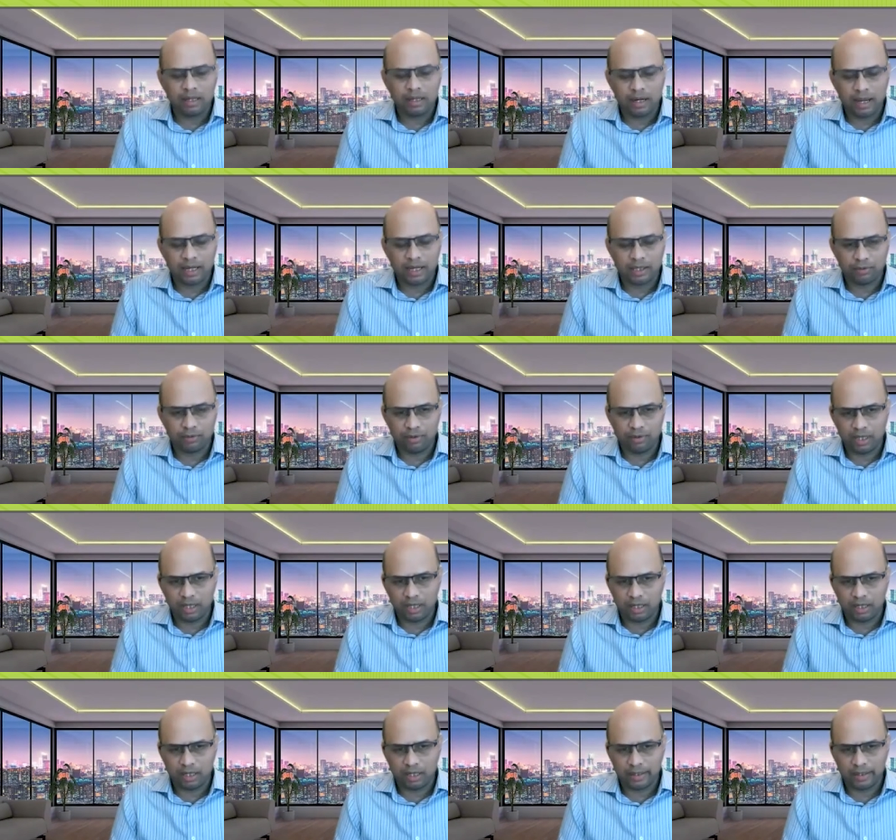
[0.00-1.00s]
like
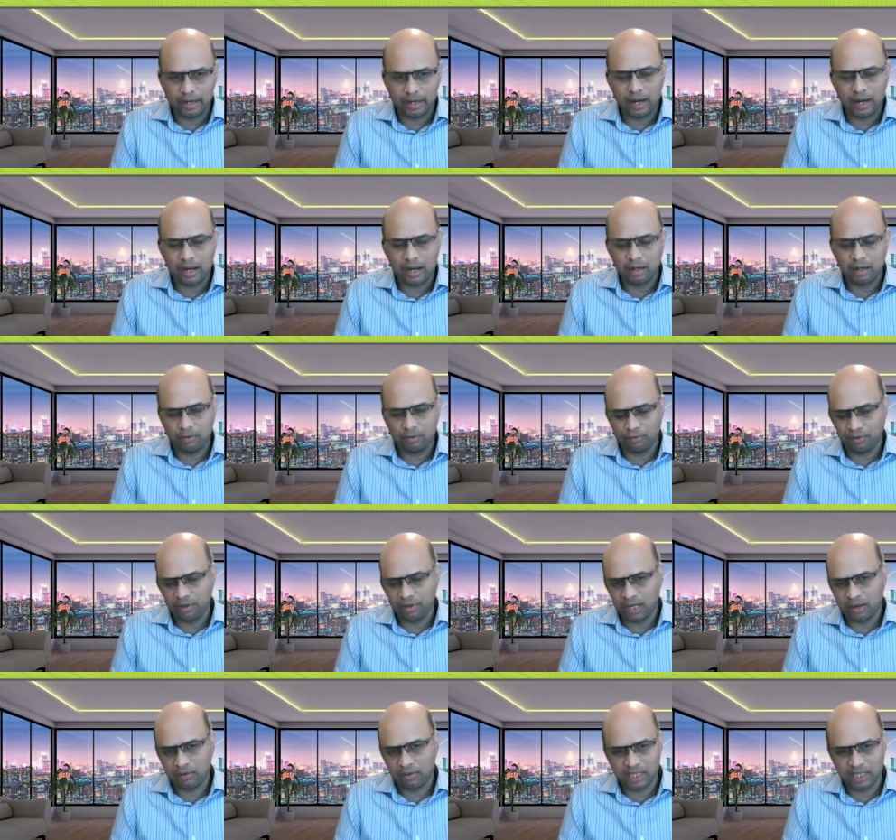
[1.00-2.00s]
we I, we
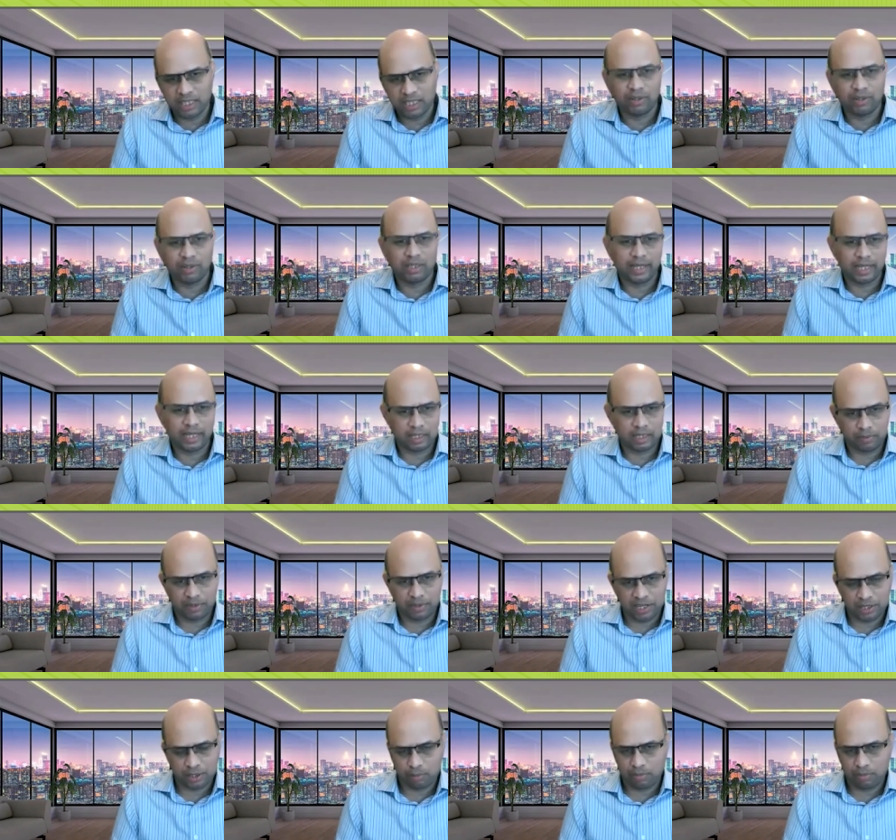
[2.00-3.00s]
leveraged with the
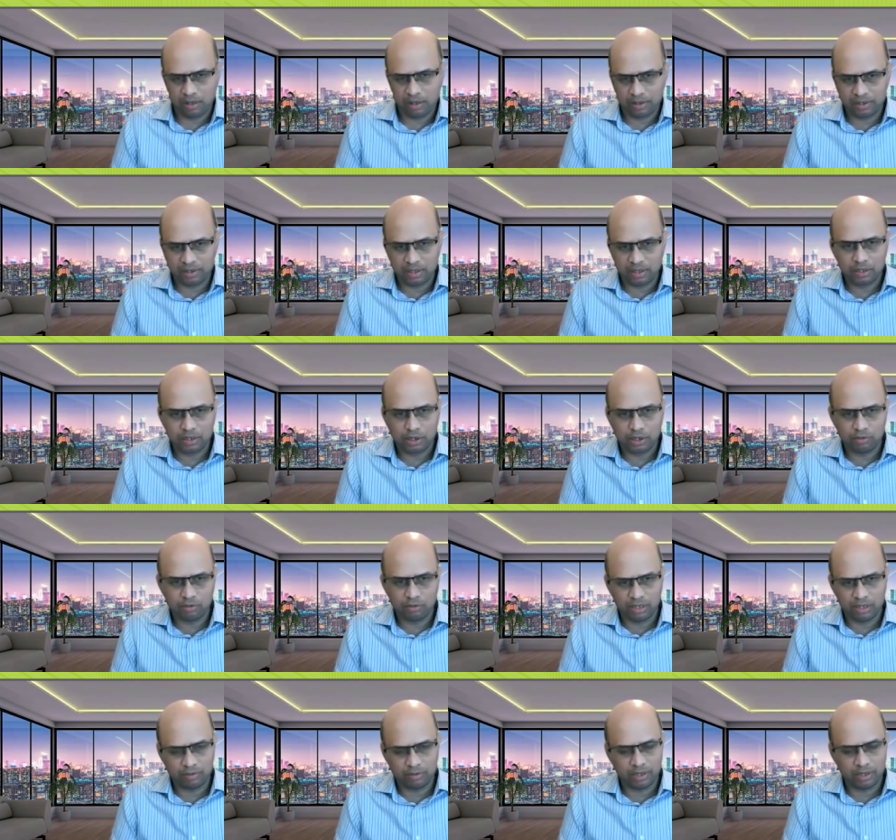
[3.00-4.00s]
experienced partners, so
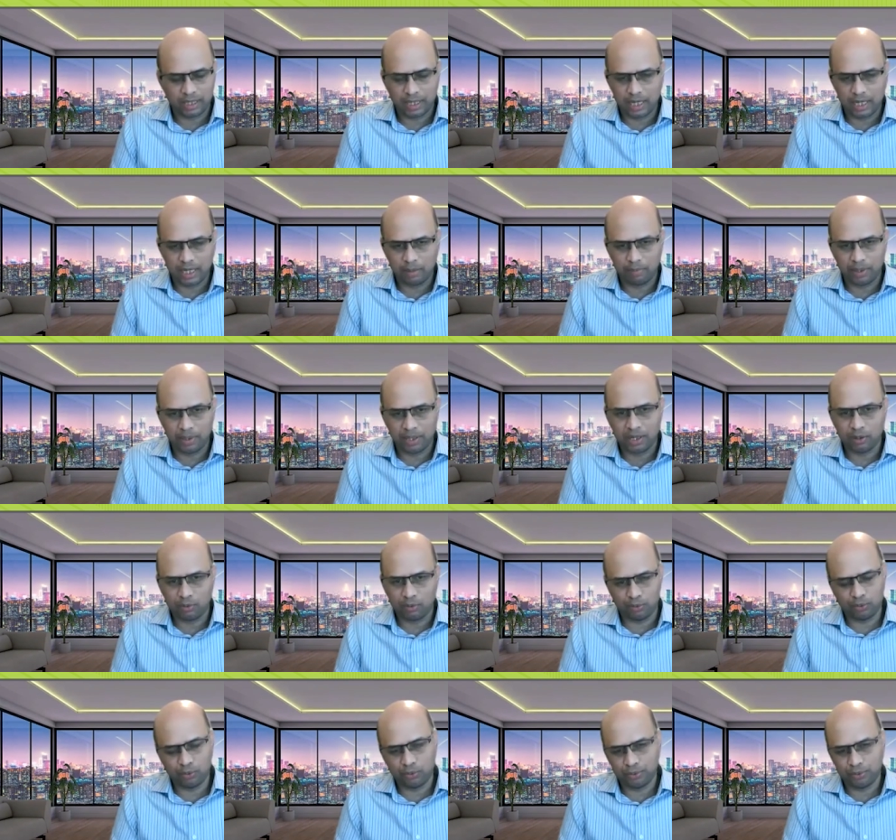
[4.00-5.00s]
one of the K P
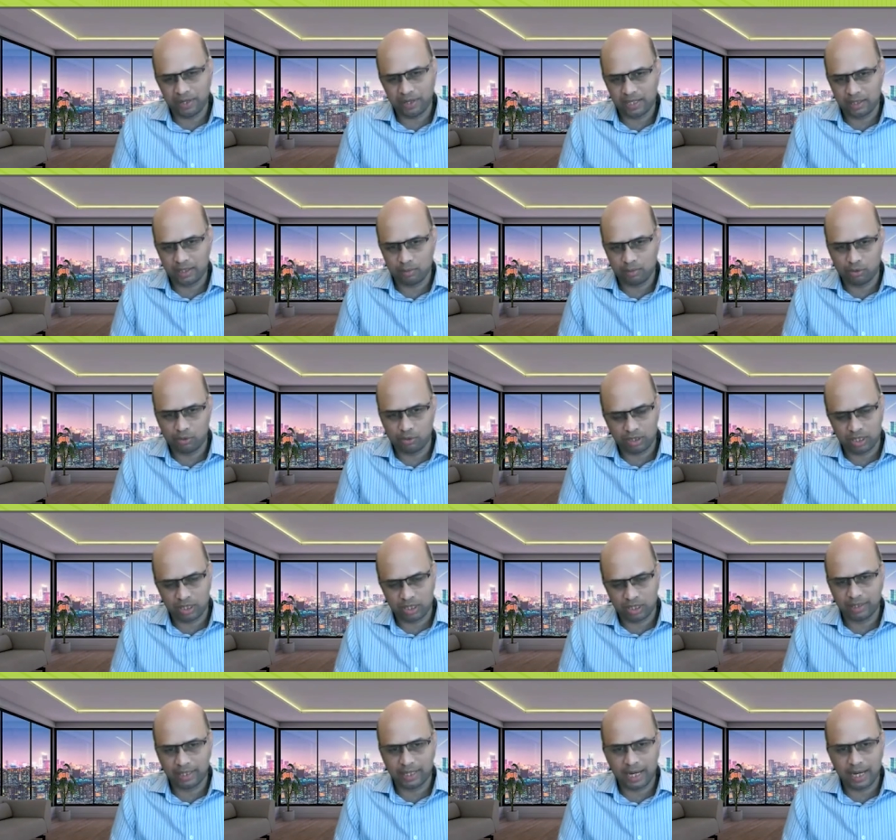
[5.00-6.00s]
who raised most of
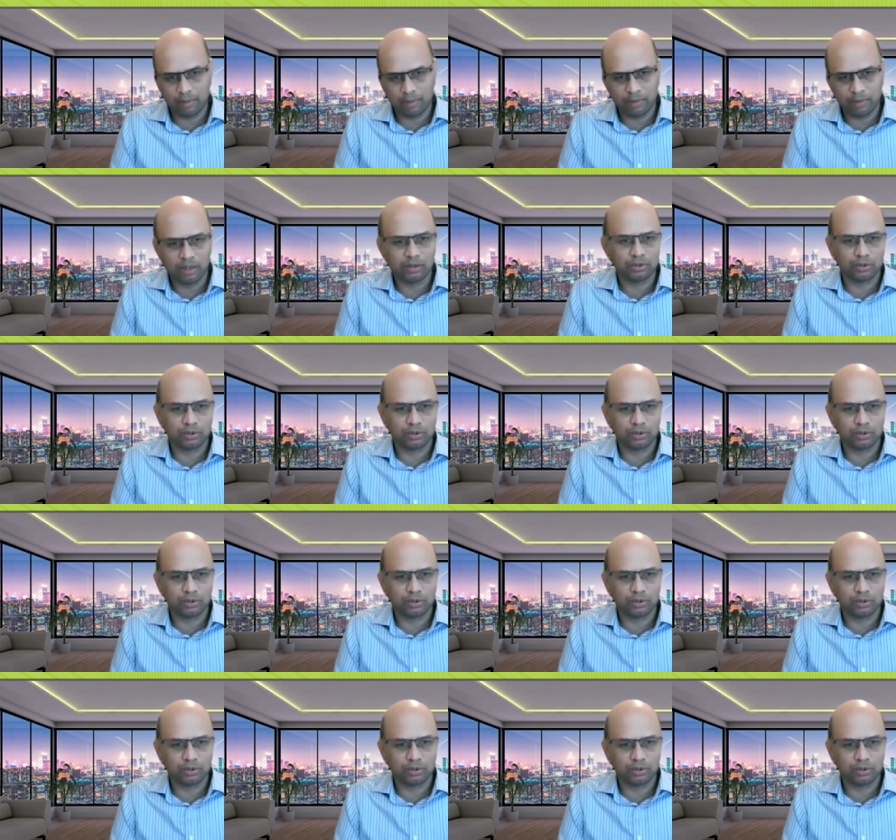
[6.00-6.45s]
the capital.